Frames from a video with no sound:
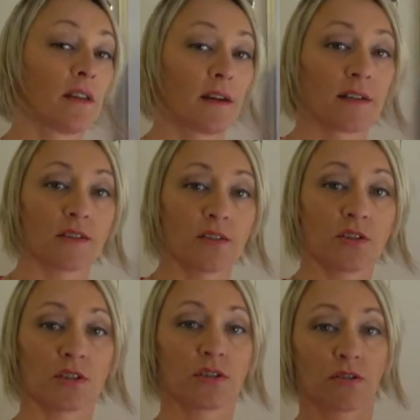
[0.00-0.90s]
like that to
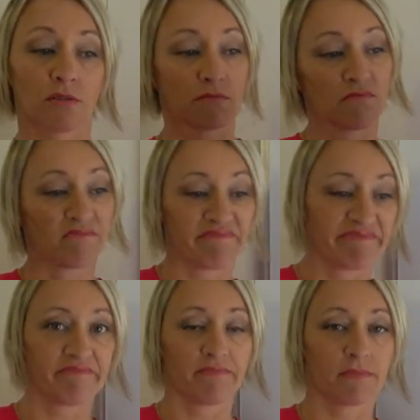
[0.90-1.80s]
just
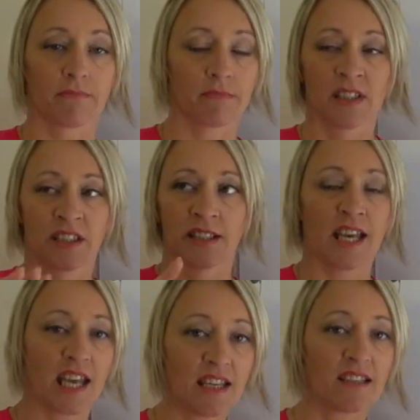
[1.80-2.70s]

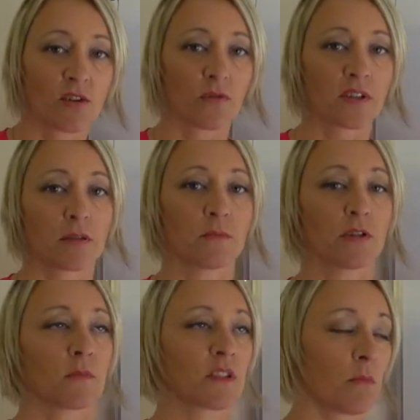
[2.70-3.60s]
ease off the
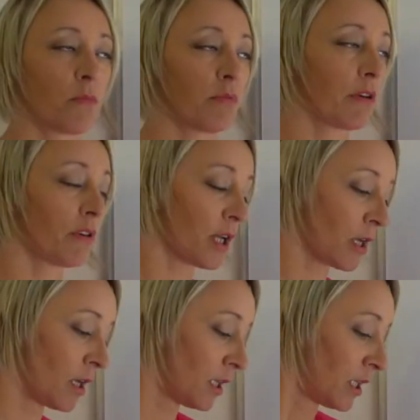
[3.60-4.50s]
symptoms temporarily.
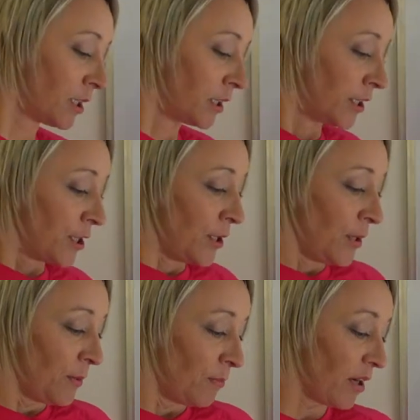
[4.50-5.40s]

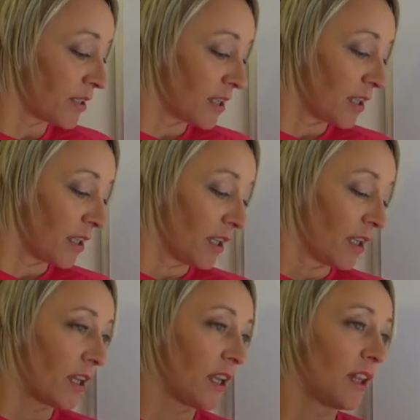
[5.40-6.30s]
But
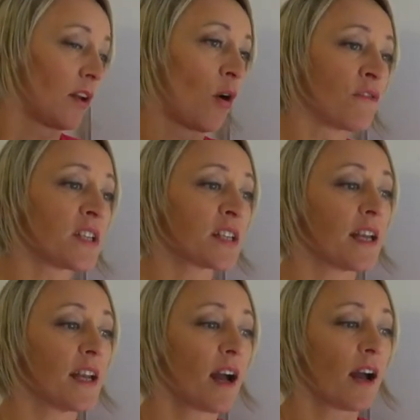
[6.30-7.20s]

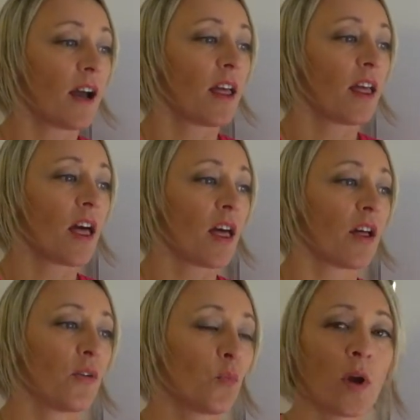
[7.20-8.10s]
obviously
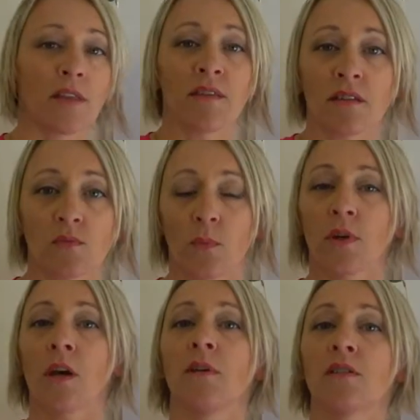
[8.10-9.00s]
when we're
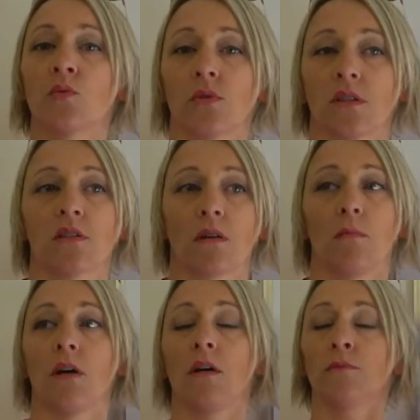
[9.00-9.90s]
coming towards
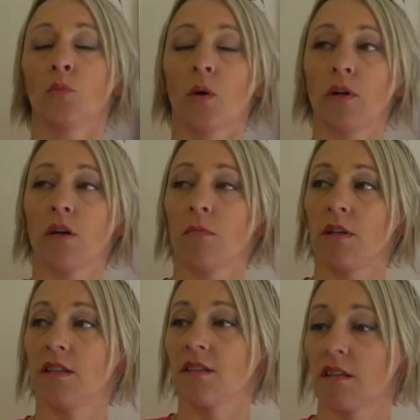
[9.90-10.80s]
summer, when we're coming
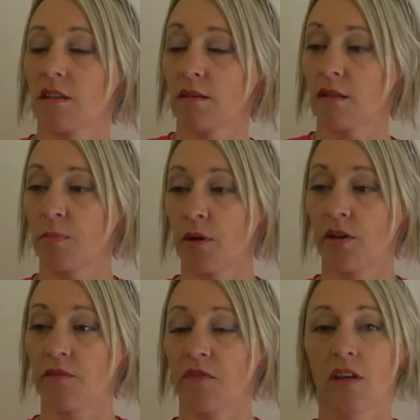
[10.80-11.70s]
into the
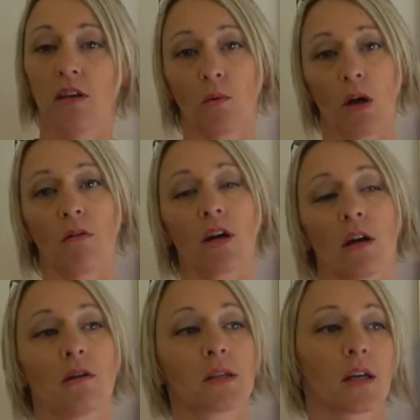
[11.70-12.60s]
period of the year where our
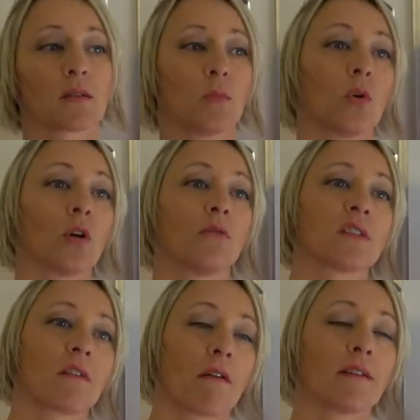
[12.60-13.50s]
clothes get smaller and
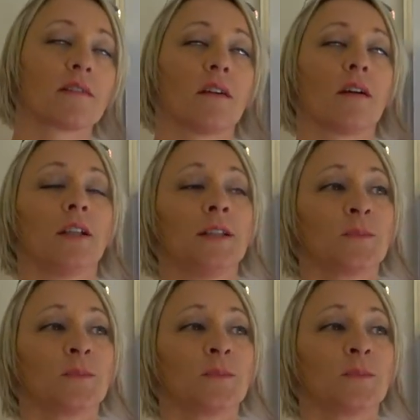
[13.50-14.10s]
tighter,